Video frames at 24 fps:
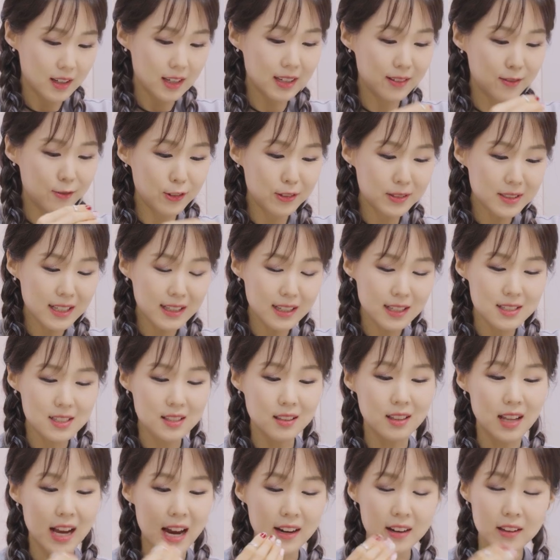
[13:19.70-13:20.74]
It feels like it's
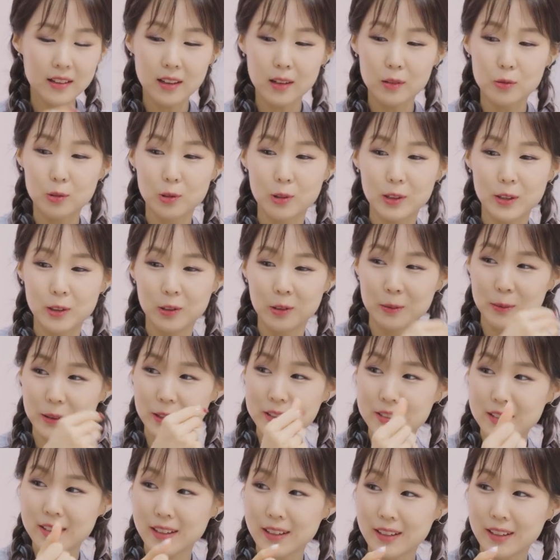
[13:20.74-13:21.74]
lighter than water almost.